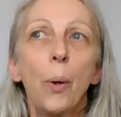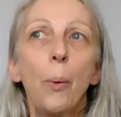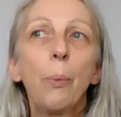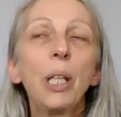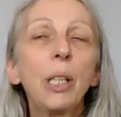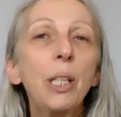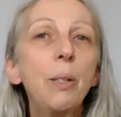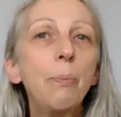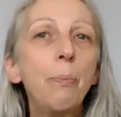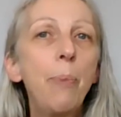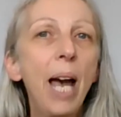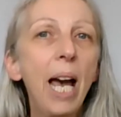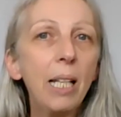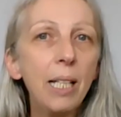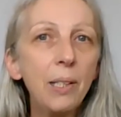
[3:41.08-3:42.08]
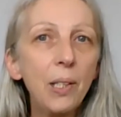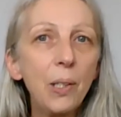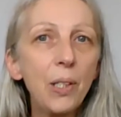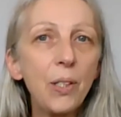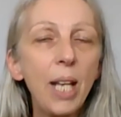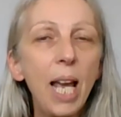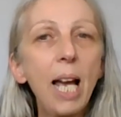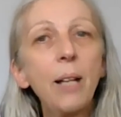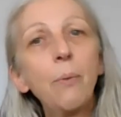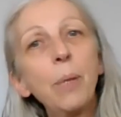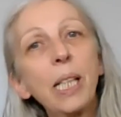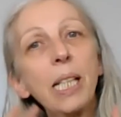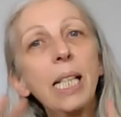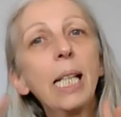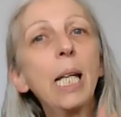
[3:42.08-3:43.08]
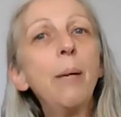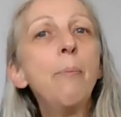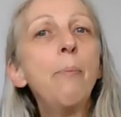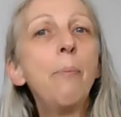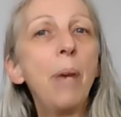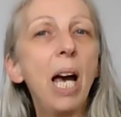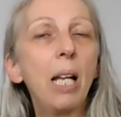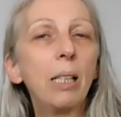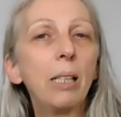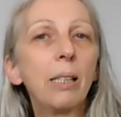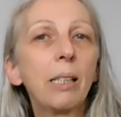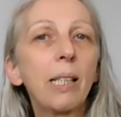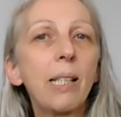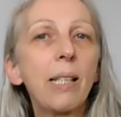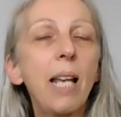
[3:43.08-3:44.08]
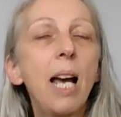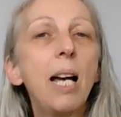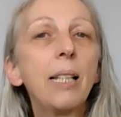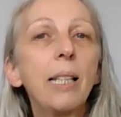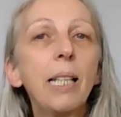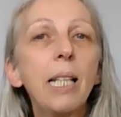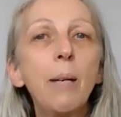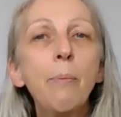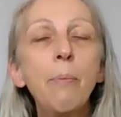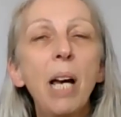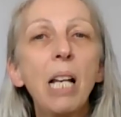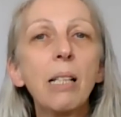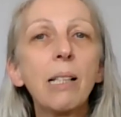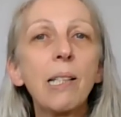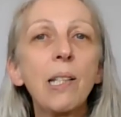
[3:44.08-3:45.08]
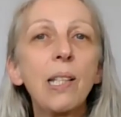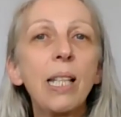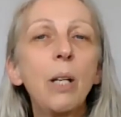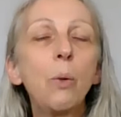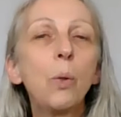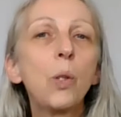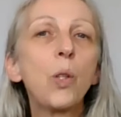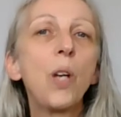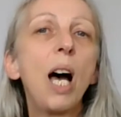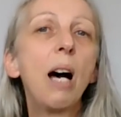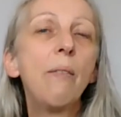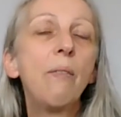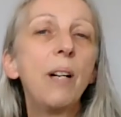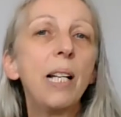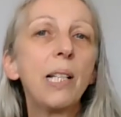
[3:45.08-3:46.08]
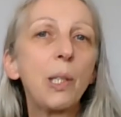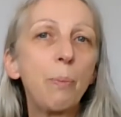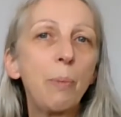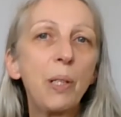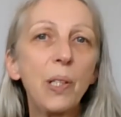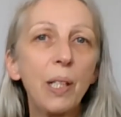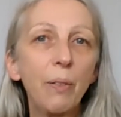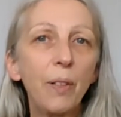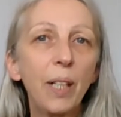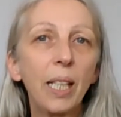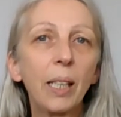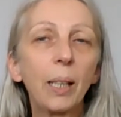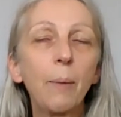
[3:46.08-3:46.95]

We can balance and we can imbalance, and the imbalances, they also are very specific.